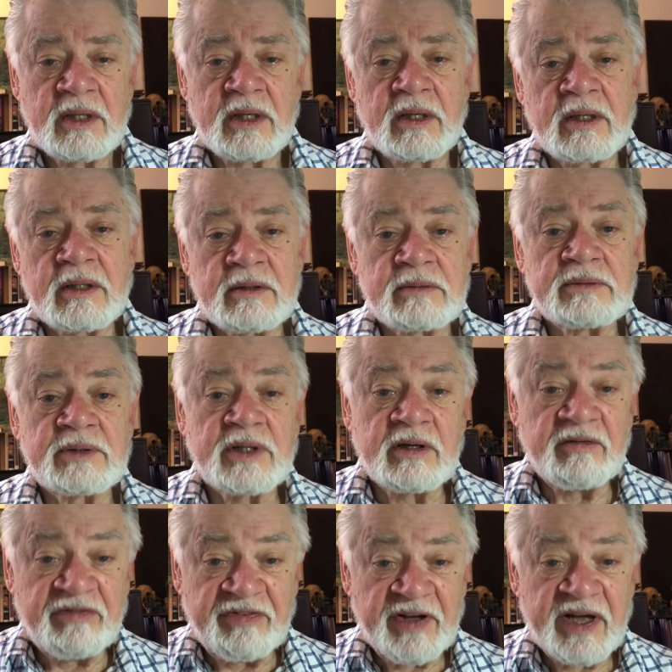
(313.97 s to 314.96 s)
uh,
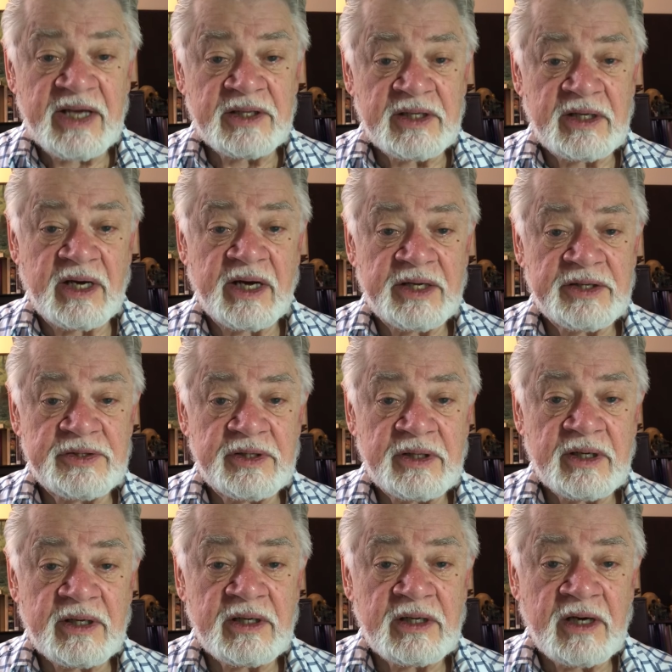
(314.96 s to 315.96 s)
convey the
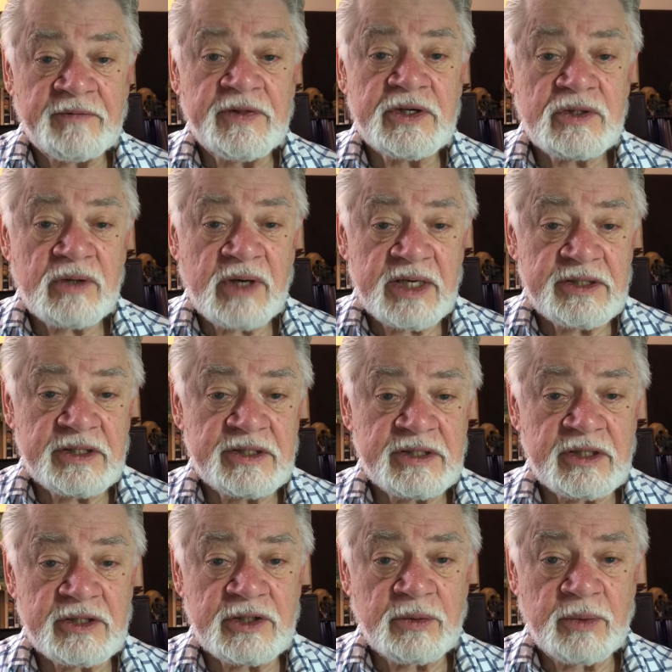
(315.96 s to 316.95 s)
idea of the tragic
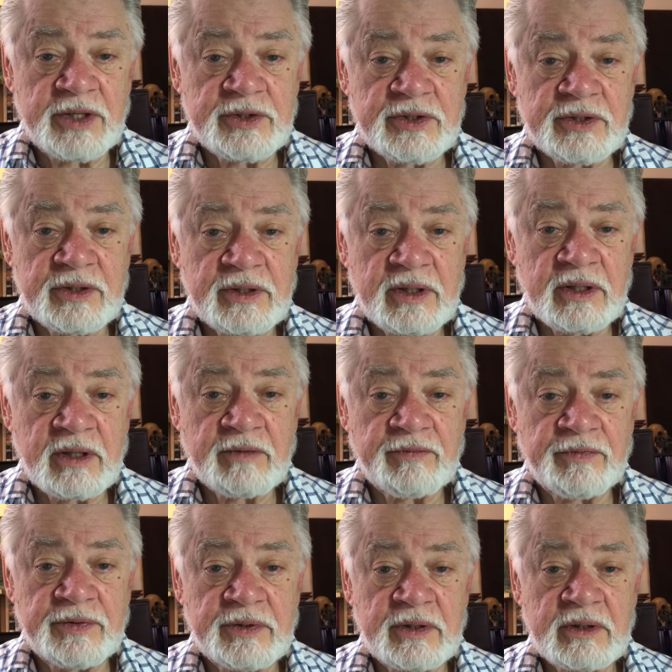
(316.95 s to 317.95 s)
situation
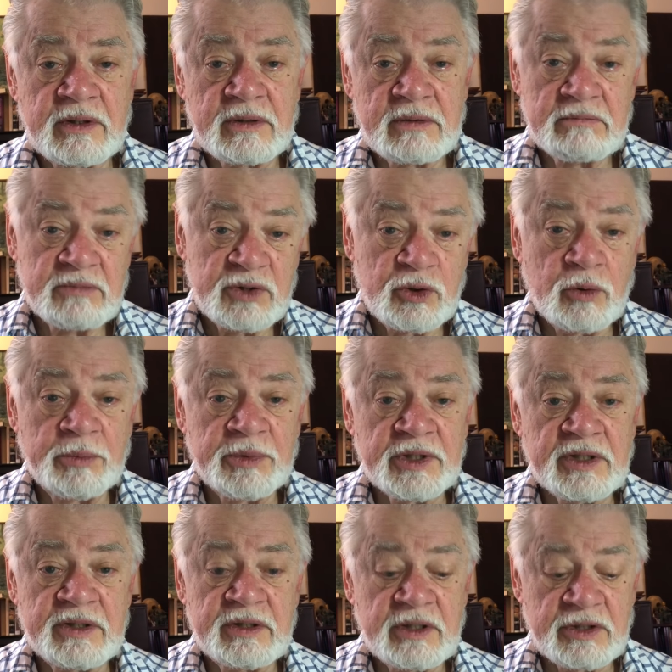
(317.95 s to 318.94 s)
of the human
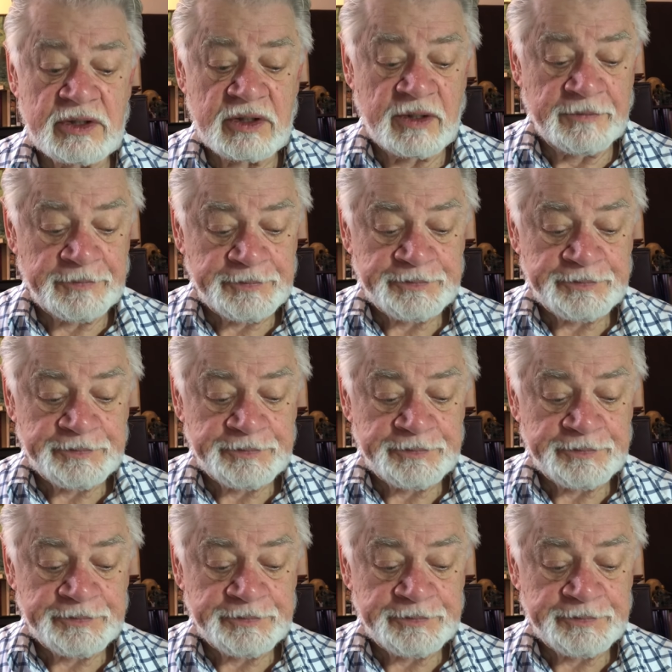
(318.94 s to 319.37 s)
condition.